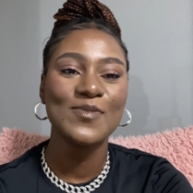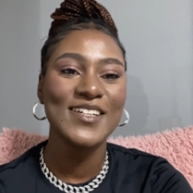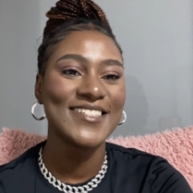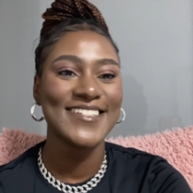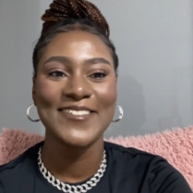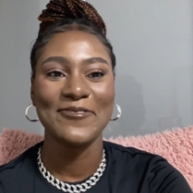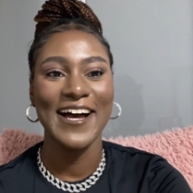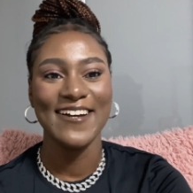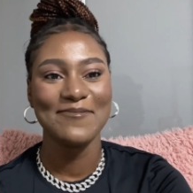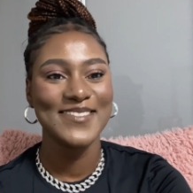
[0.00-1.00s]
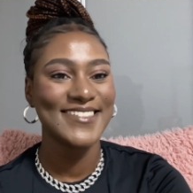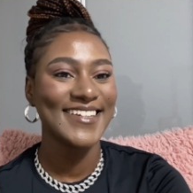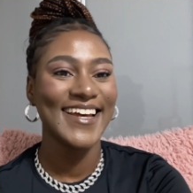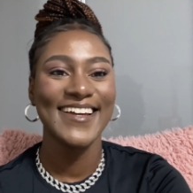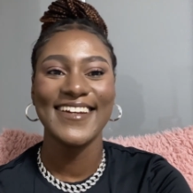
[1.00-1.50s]
it's just vibes,
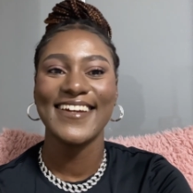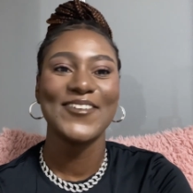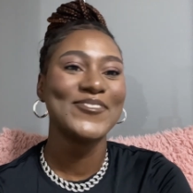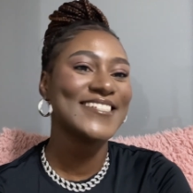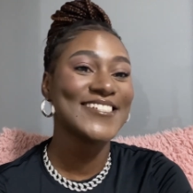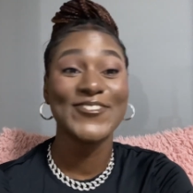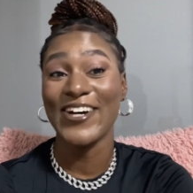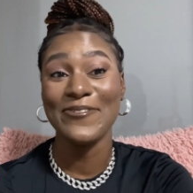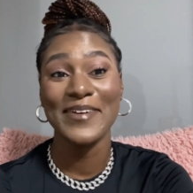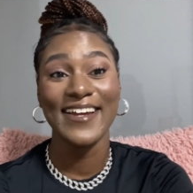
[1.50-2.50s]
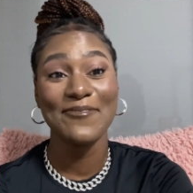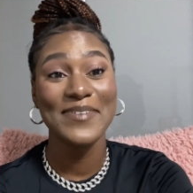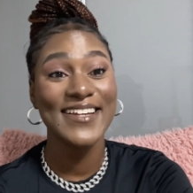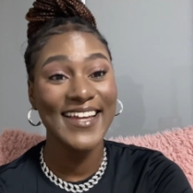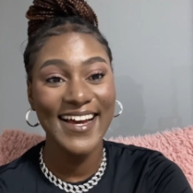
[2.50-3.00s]
like we just vibing.
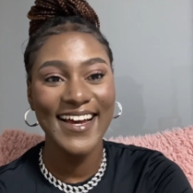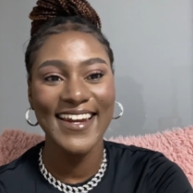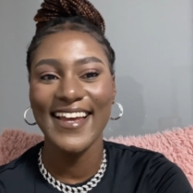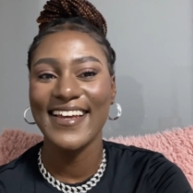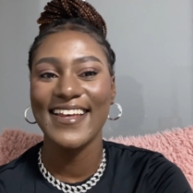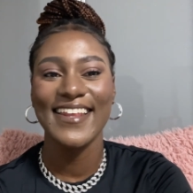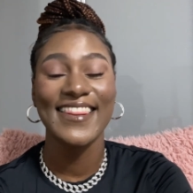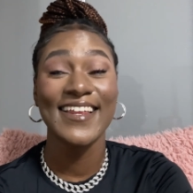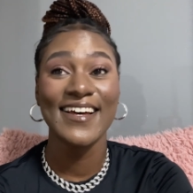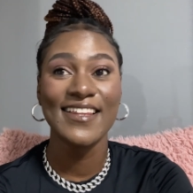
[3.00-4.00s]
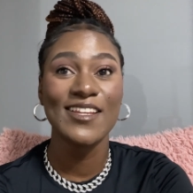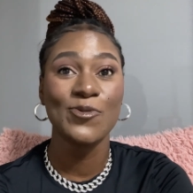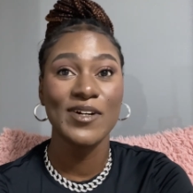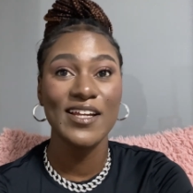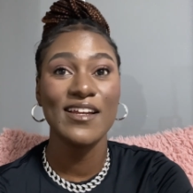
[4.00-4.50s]
But here, like the
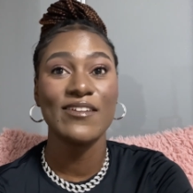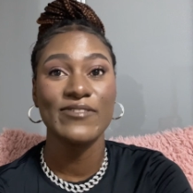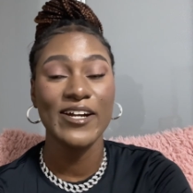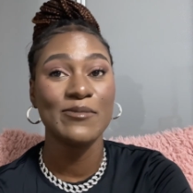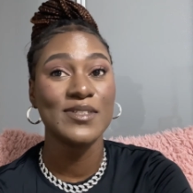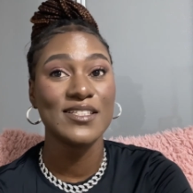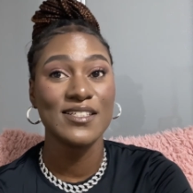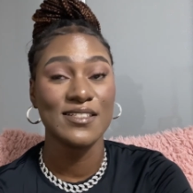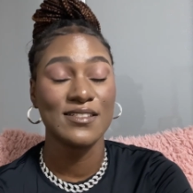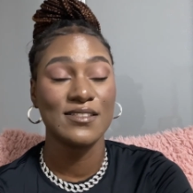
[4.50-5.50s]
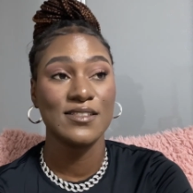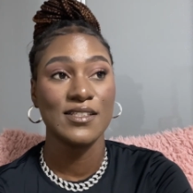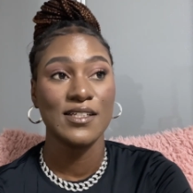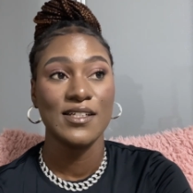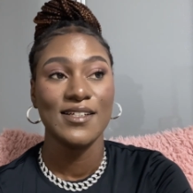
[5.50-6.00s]
working environment is
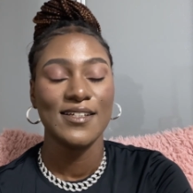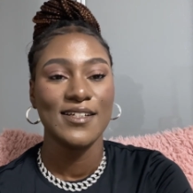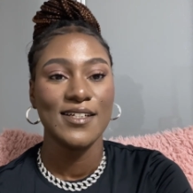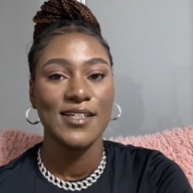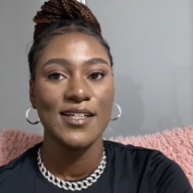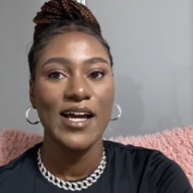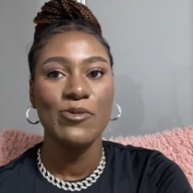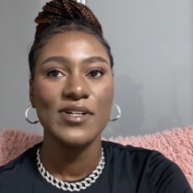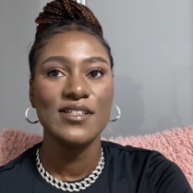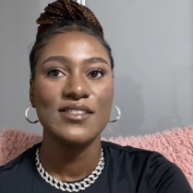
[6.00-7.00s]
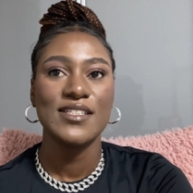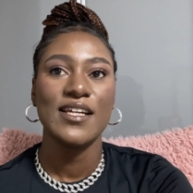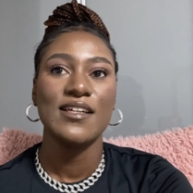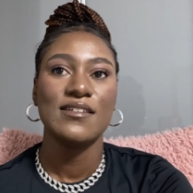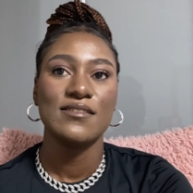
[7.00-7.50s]
I wouldn't
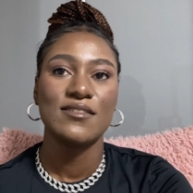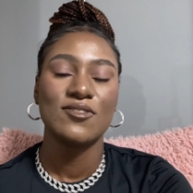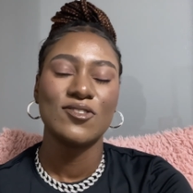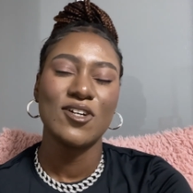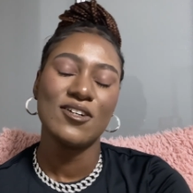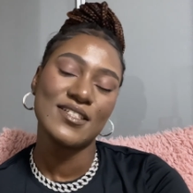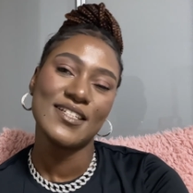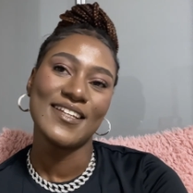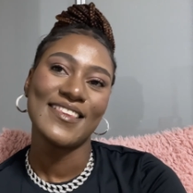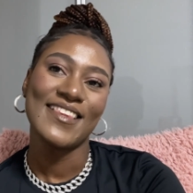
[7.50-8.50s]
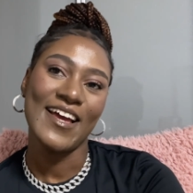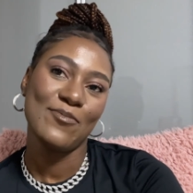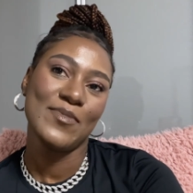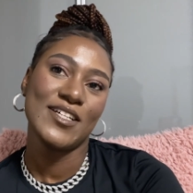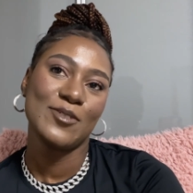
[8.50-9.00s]
say toxic that
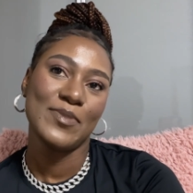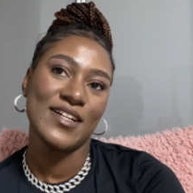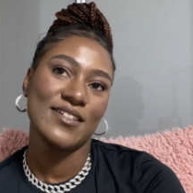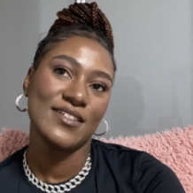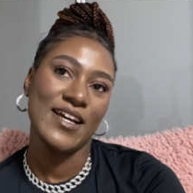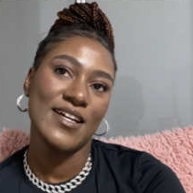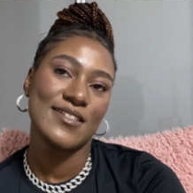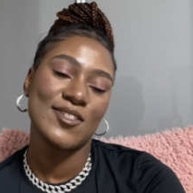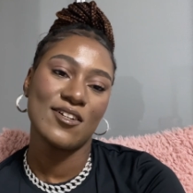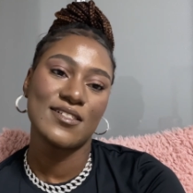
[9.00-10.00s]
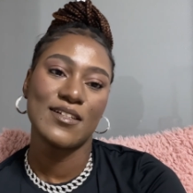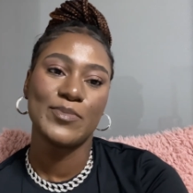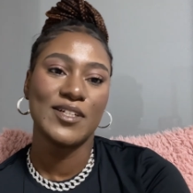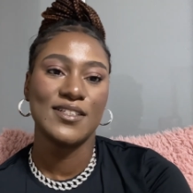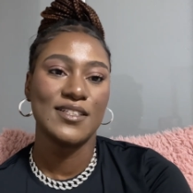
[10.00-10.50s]
much, but yeah, it's toxic
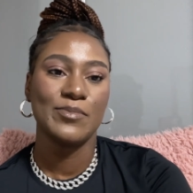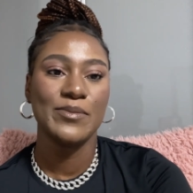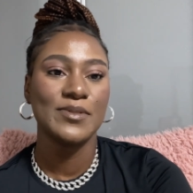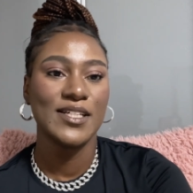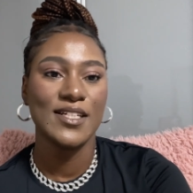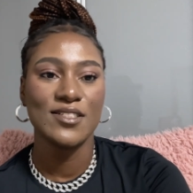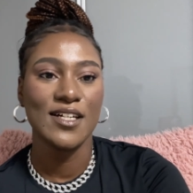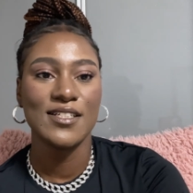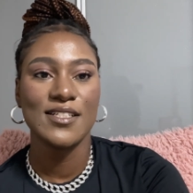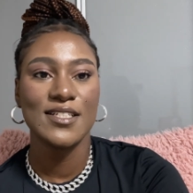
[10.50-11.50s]
because the people here do not